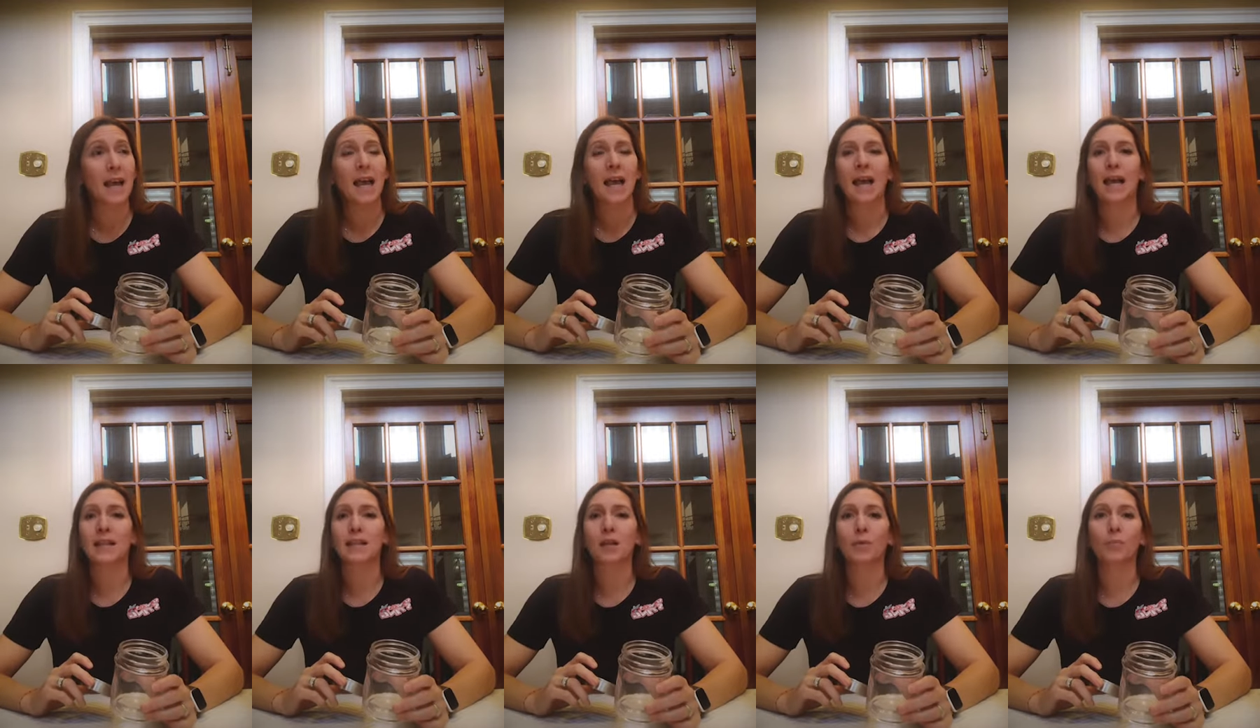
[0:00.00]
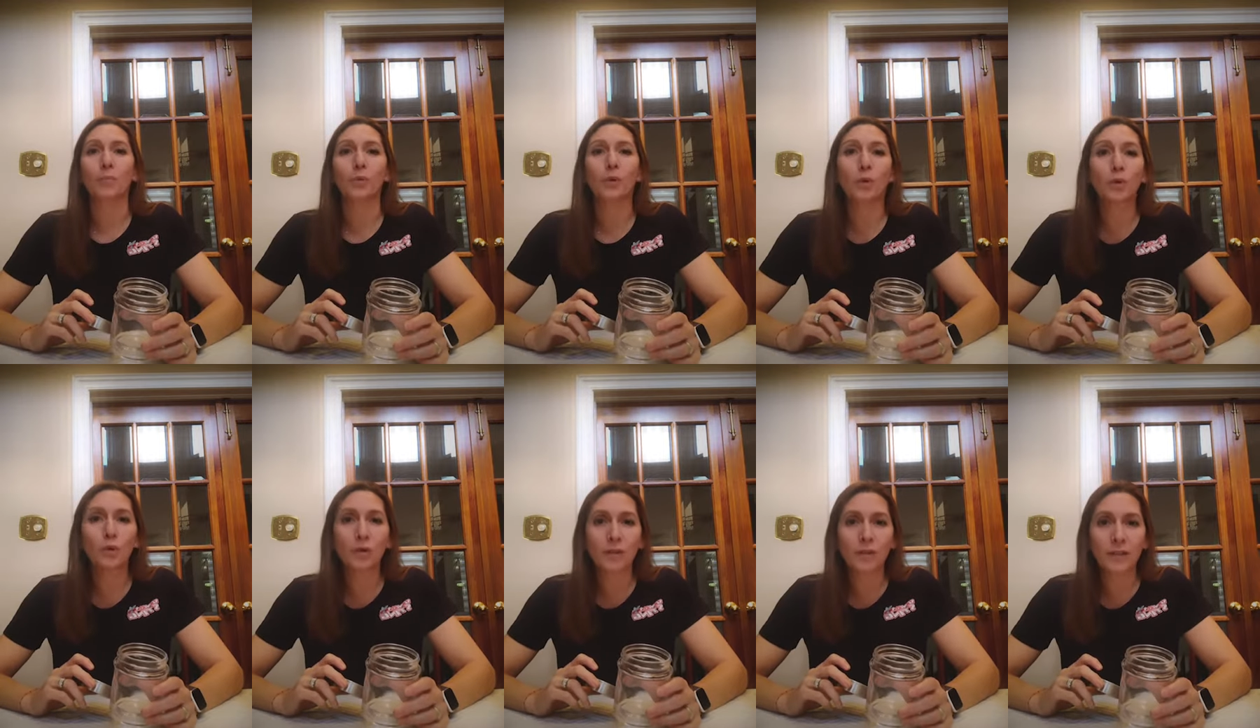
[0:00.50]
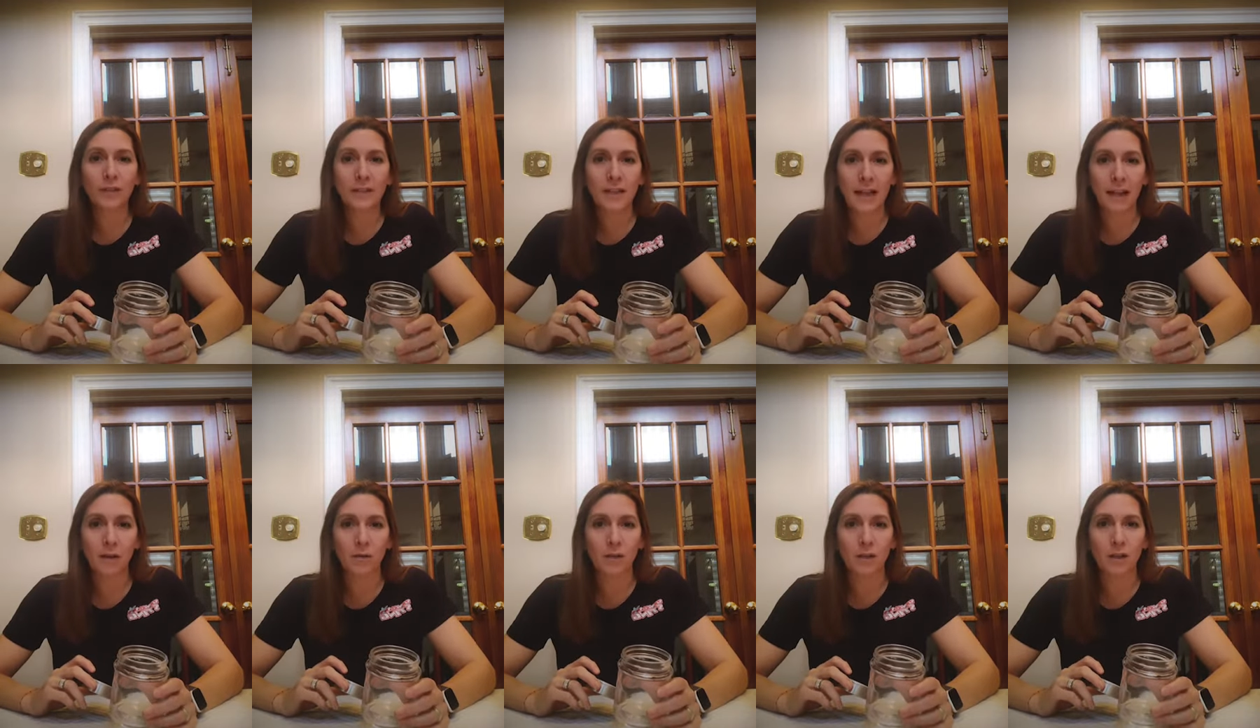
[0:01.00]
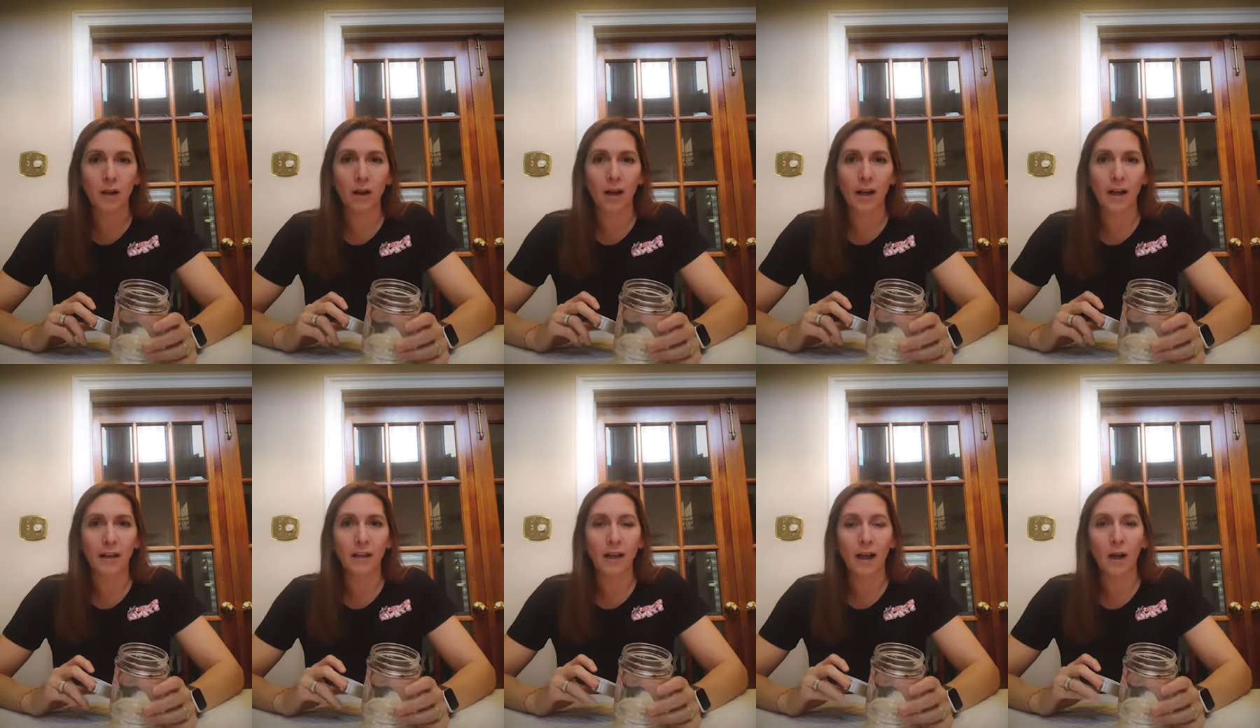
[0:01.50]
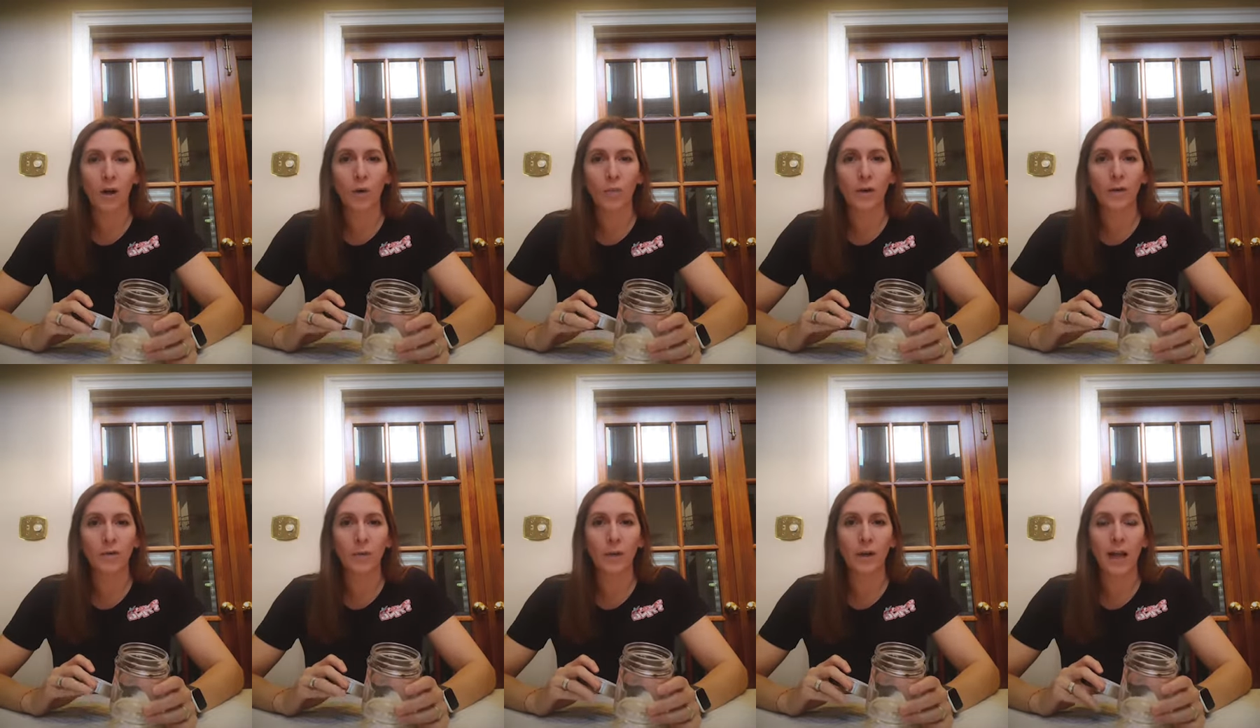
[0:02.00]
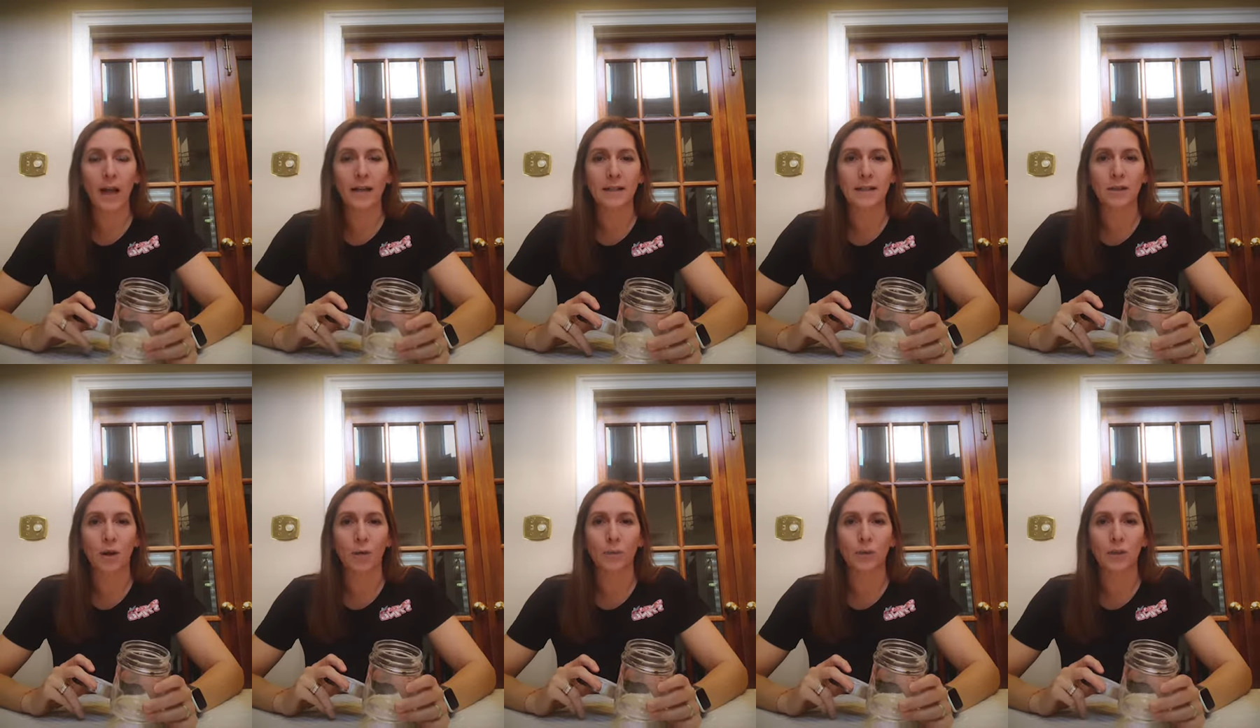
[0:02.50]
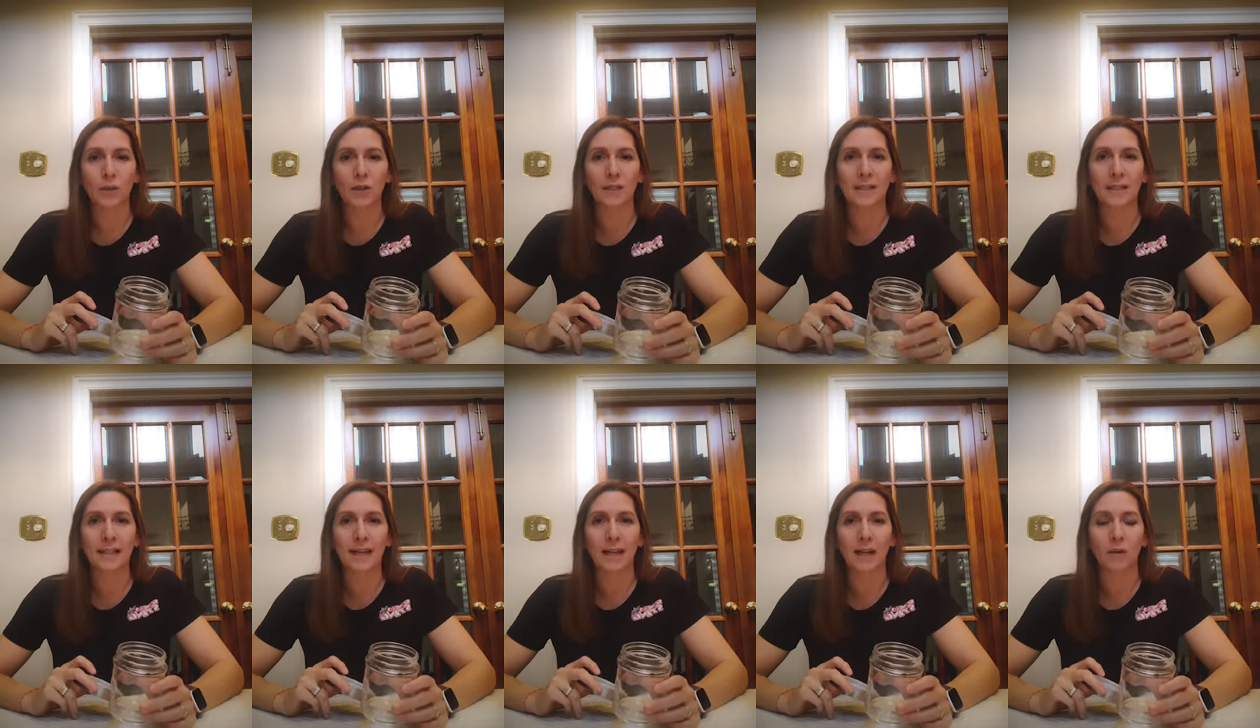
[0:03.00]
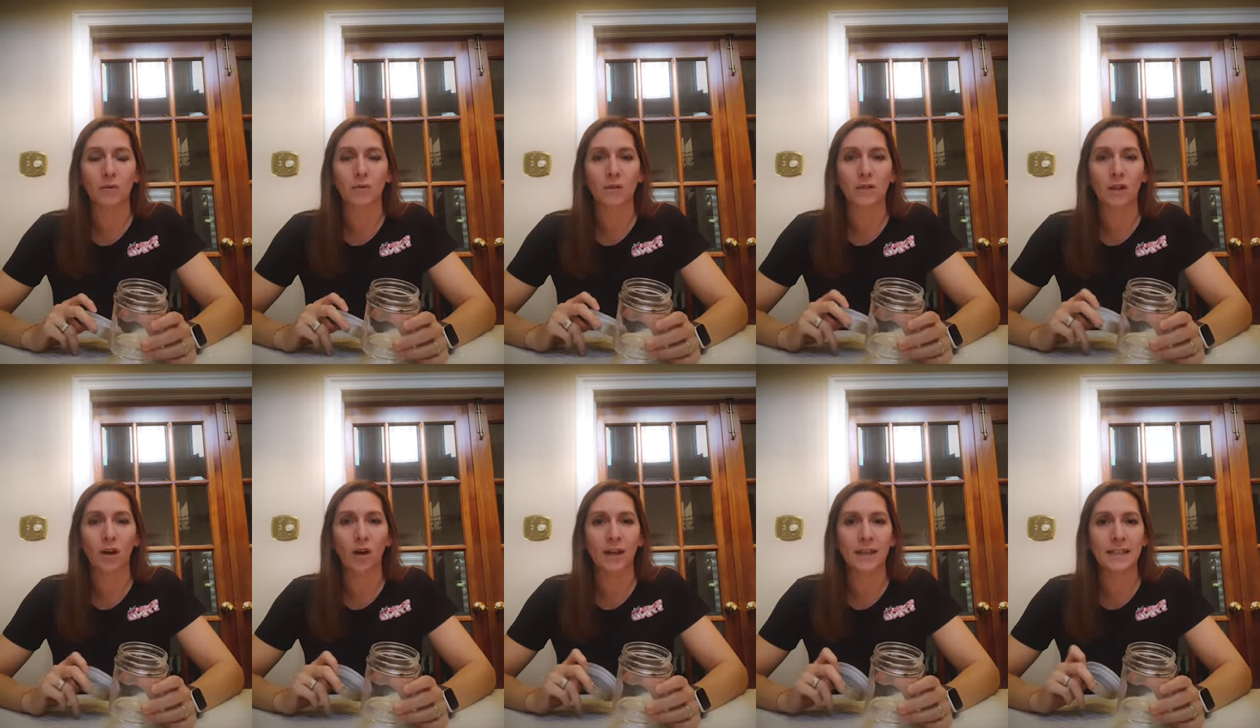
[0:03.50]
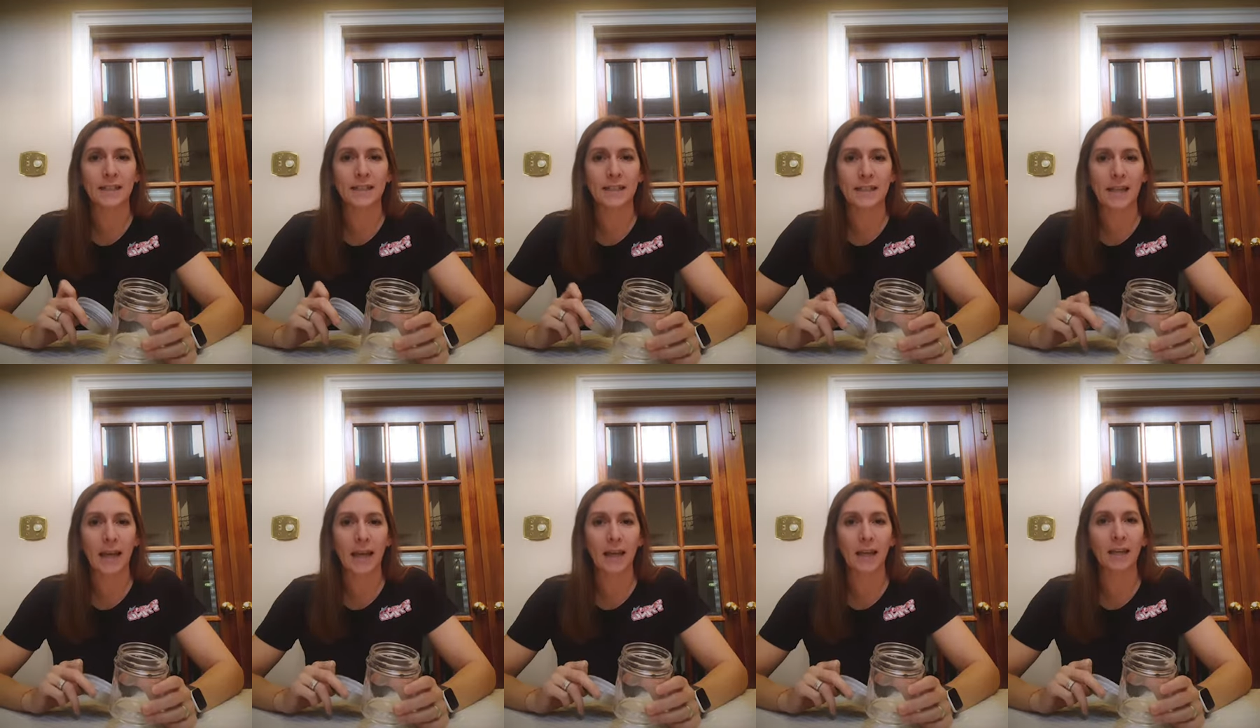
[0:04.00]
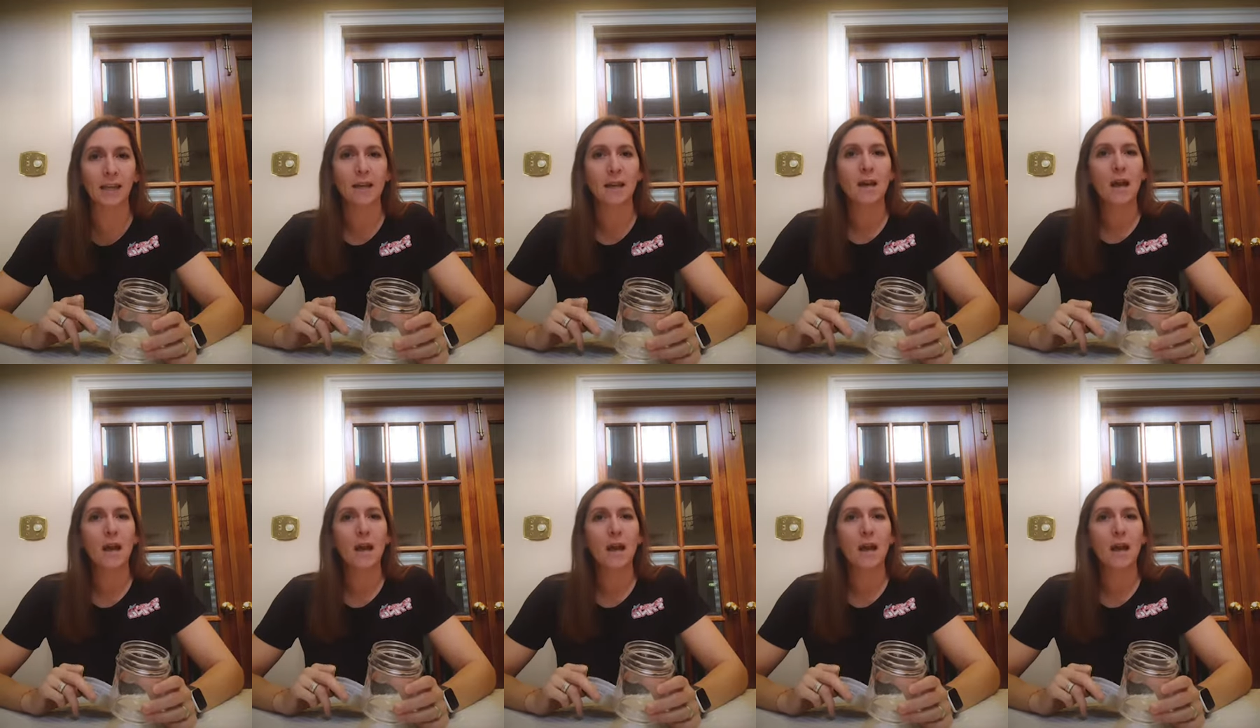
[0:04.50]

It's a beautiful day outside. I hope everyone has an opportunity to get outside today,